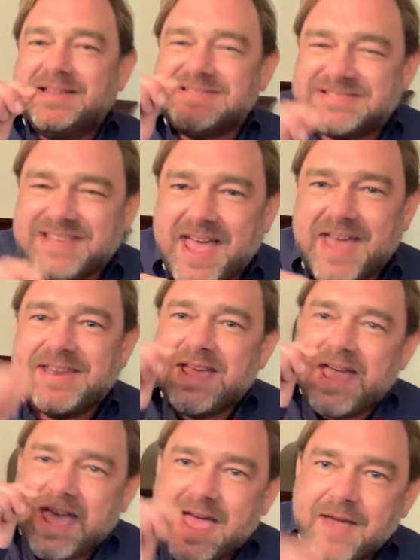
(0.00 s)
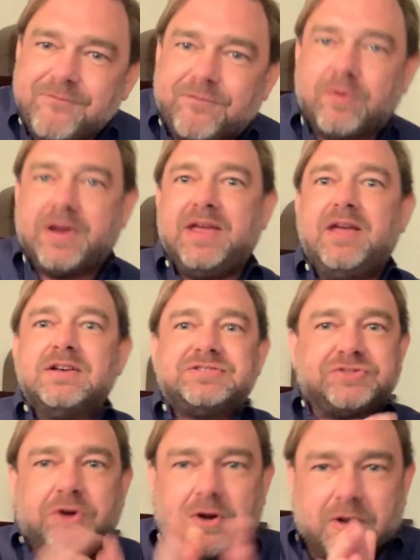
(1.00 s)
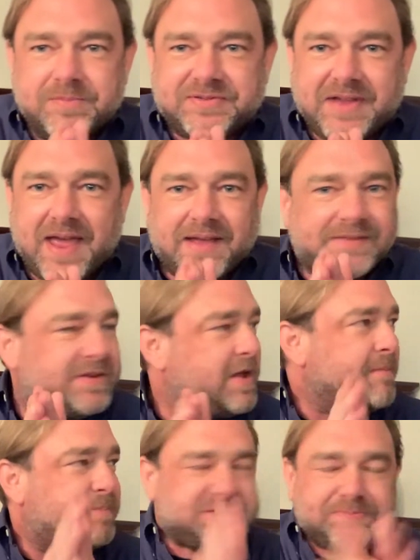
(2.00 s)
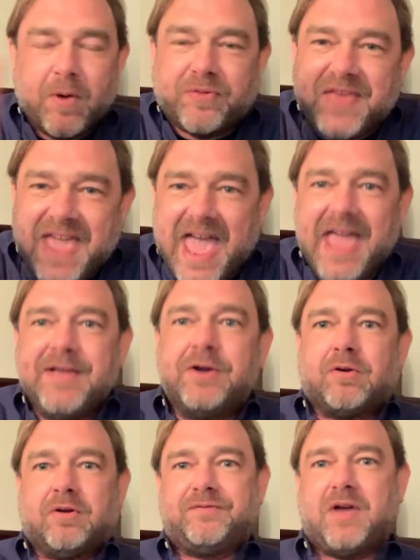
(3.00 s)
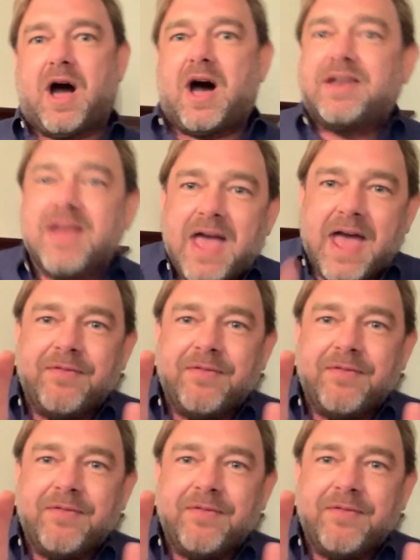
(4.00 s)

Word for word: Instead, every circumstance bespoke the anger of God,